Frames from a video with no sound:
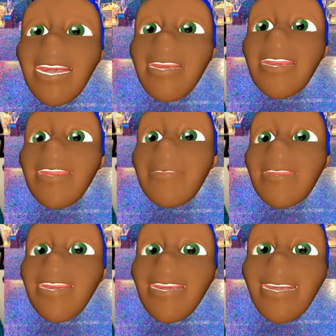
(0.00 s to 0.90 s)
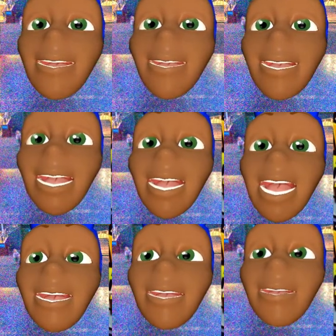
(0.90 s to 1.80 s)
decorations,
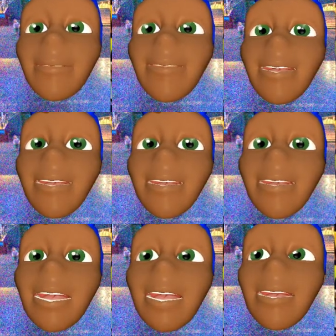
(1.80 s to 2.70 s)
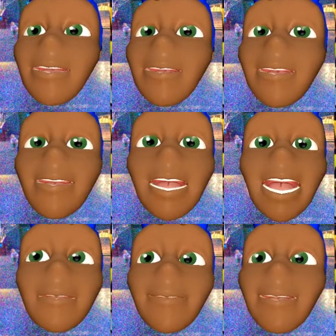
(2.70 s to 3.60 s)
and look for our little
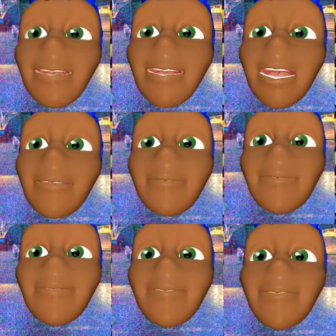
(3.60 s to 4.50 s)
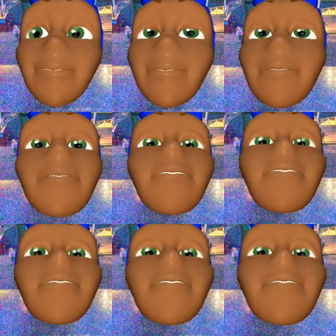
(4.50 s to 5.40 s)
happy,
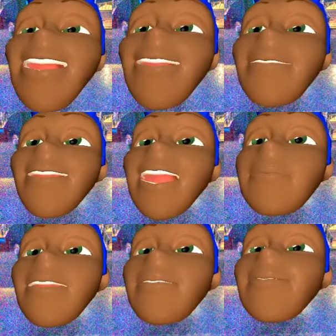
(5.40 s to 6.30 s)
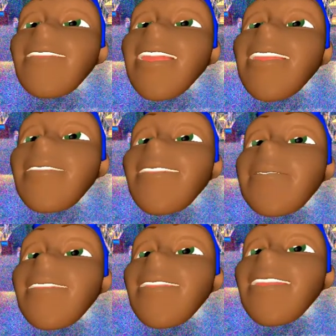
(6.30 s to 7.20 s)
well, actually he's not very happy, he looks very angry to
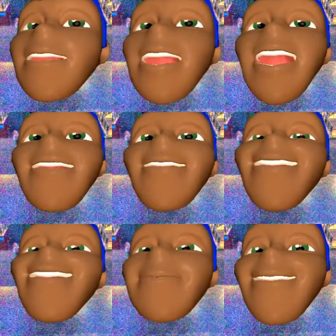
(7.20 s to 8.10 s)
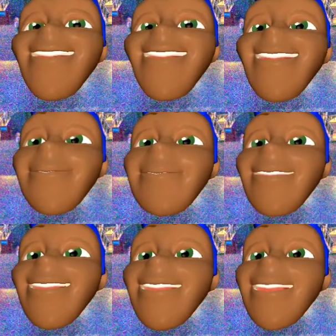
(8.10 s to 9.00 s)
me. And we're gonna place him,
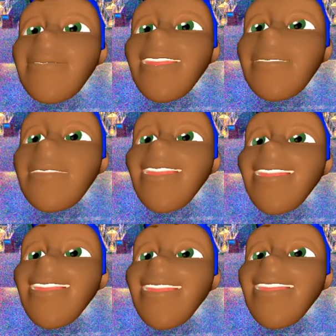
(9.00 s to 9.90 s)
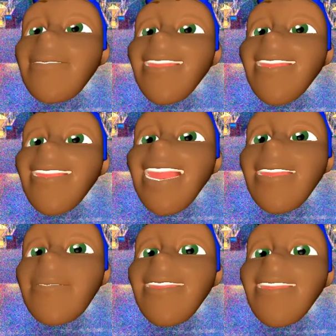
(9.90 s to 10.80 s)
we're gonna place it all the way
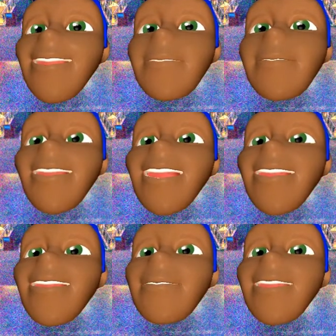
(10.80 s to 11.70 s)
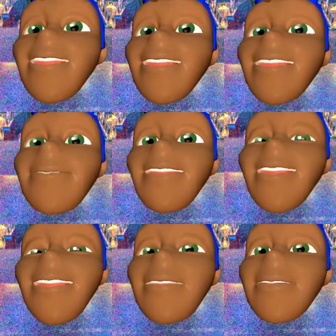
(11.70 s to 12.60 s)
down, because that's gonna really give the
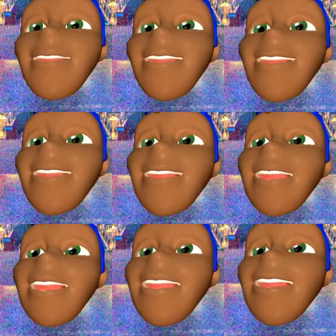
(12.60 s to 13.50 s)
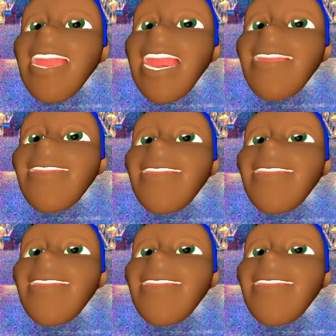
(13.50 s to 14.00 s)
illusion that